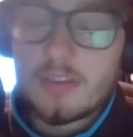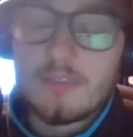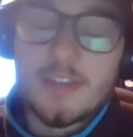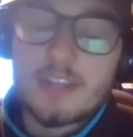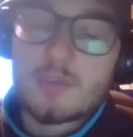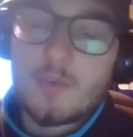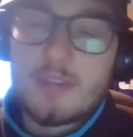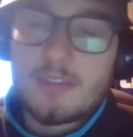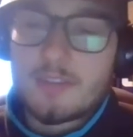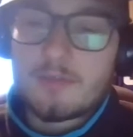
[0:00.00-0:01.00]
The fans are
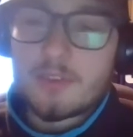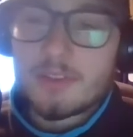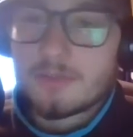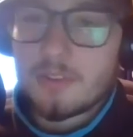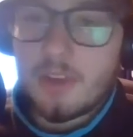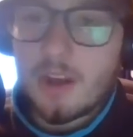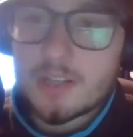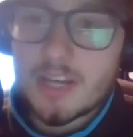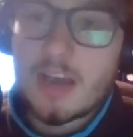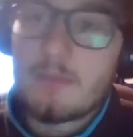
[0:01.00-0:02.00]
waiting for this for a
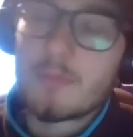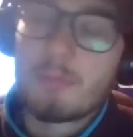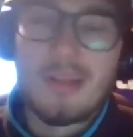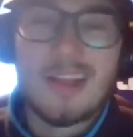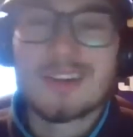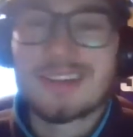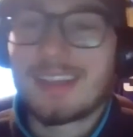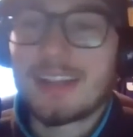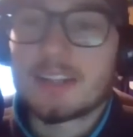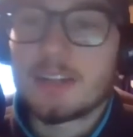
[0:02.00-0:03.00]
long time. The players, I
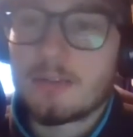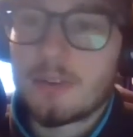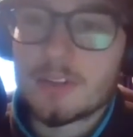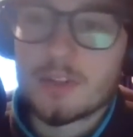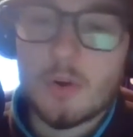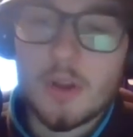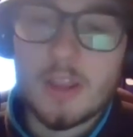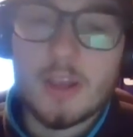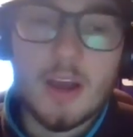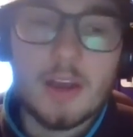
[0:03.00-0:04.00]
think it's a different
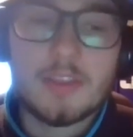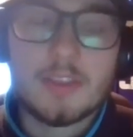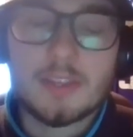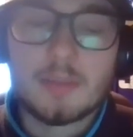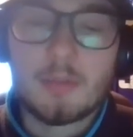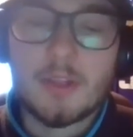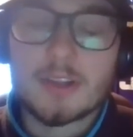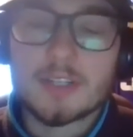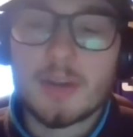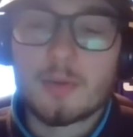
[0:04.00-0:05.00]
story. I think that the
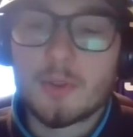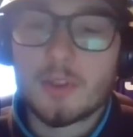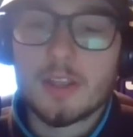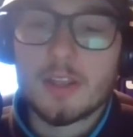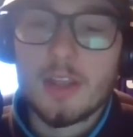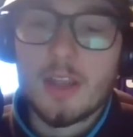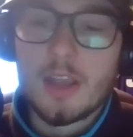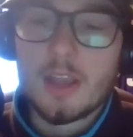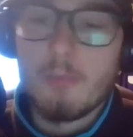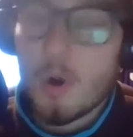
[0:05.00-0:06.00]
players had a really
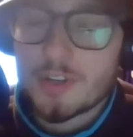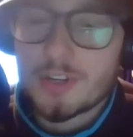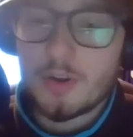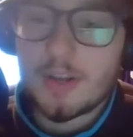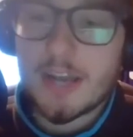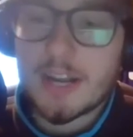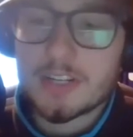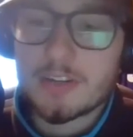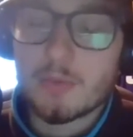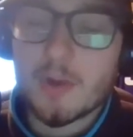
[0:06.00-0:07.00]
emotional
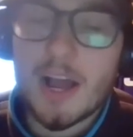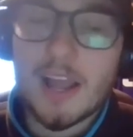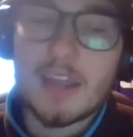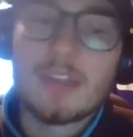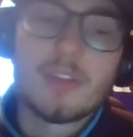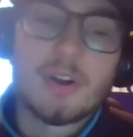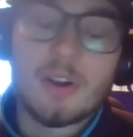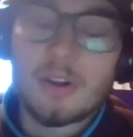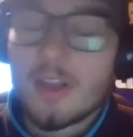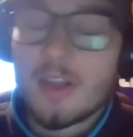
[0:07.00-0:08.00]
connection to Ryan.
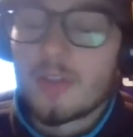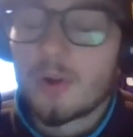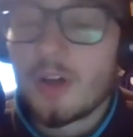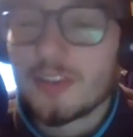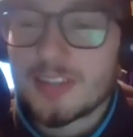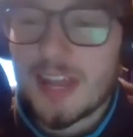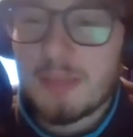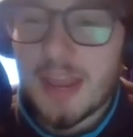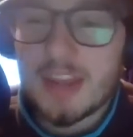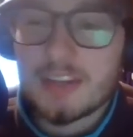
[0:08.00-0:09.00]
They're all the
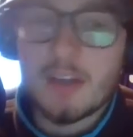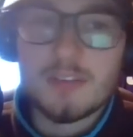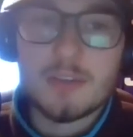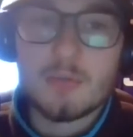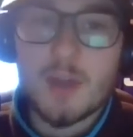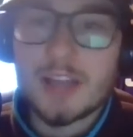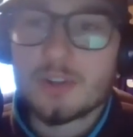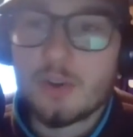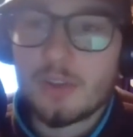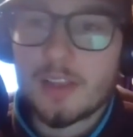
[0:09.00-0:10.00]
same age. Obviously,
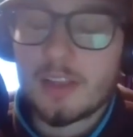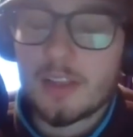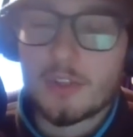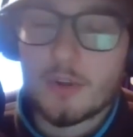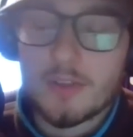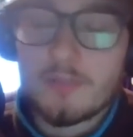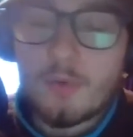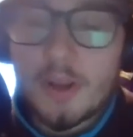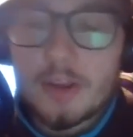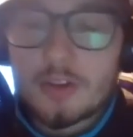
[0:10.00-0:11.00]
Ryan's only like
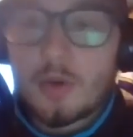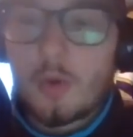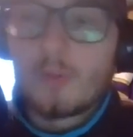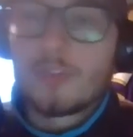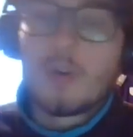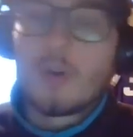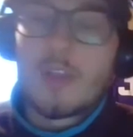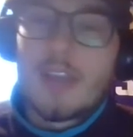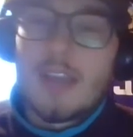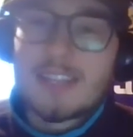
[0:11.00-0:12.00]
34 years old, so
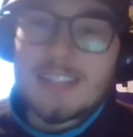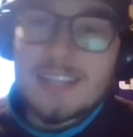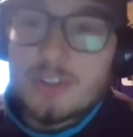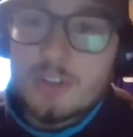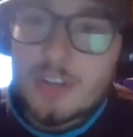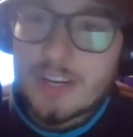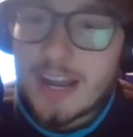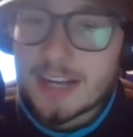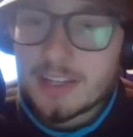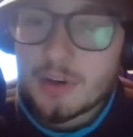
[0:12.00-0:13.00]
it's easier to
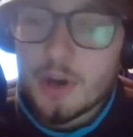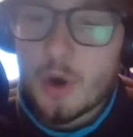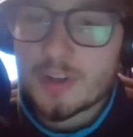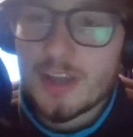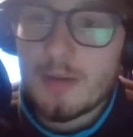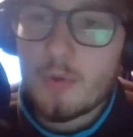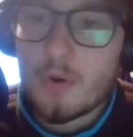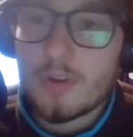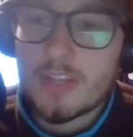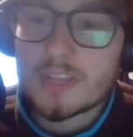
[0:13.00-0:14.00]
connect to a coach
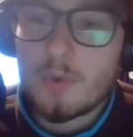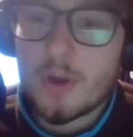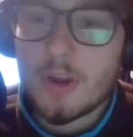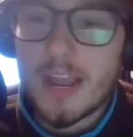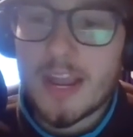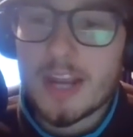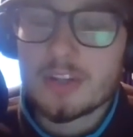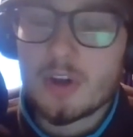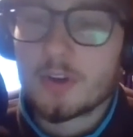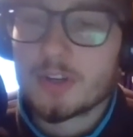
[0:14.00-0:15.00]
that's more your
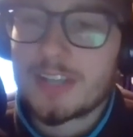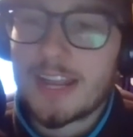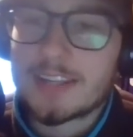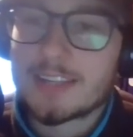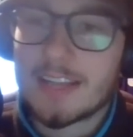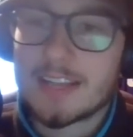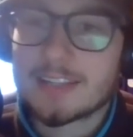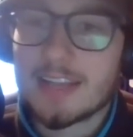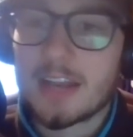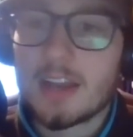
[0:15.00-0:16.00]
age, understands
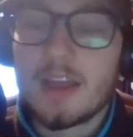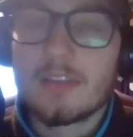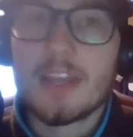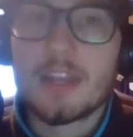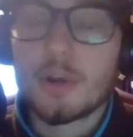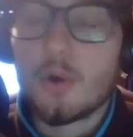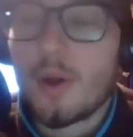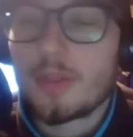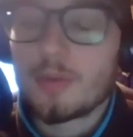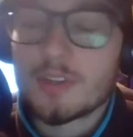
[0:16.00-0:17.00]
things that you're
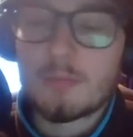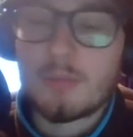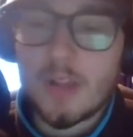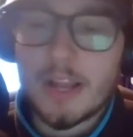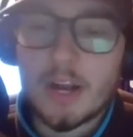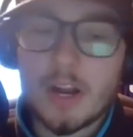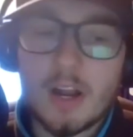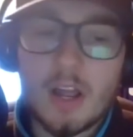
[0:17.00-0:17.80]
going through as a player.